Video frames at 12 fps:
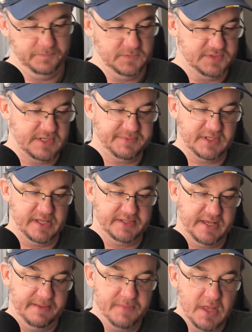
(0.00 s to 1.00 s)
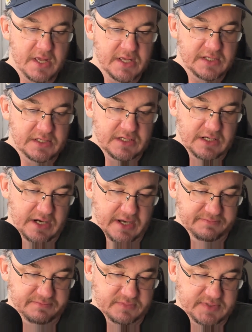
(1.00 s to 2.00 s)
Something like that. All right.
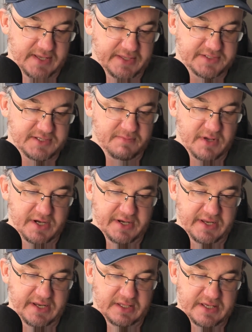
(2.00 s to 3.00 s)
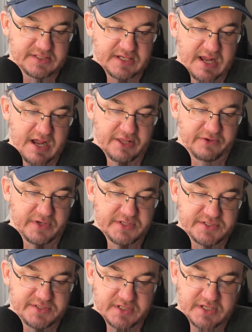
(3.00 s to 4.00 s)
Telling somebody to eat less
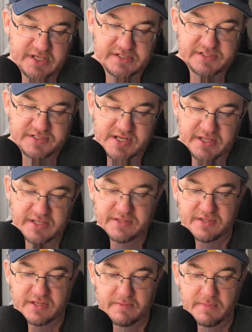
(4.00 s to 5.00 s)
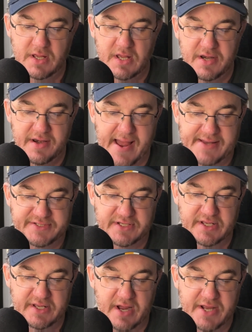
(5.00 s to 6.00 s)
calories is akin to telling them not to
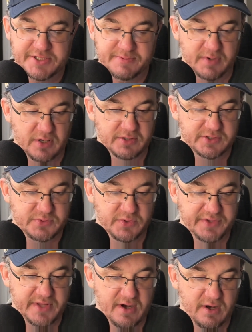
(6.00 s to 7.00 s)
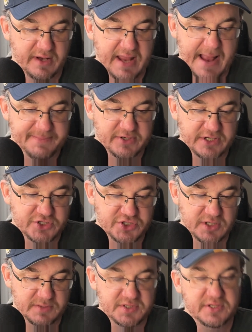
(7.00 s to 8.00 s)
hit icebergs when they are captaining
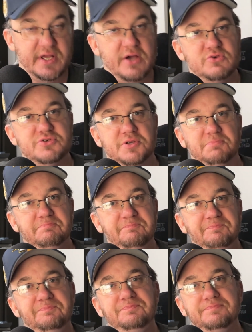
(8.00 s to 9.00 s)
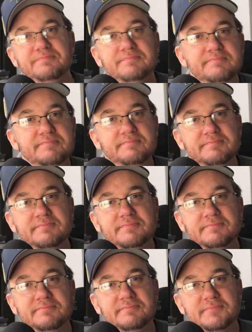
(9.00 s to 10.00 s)
ships in the ocean.
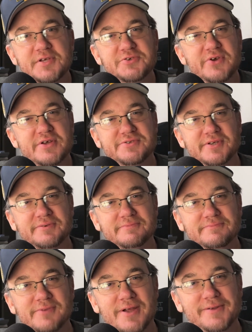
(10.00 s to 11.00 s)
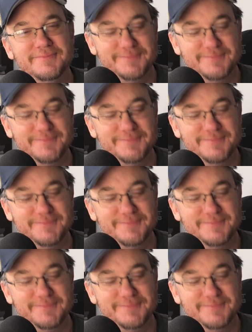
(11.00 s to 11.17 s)
Interesting, right?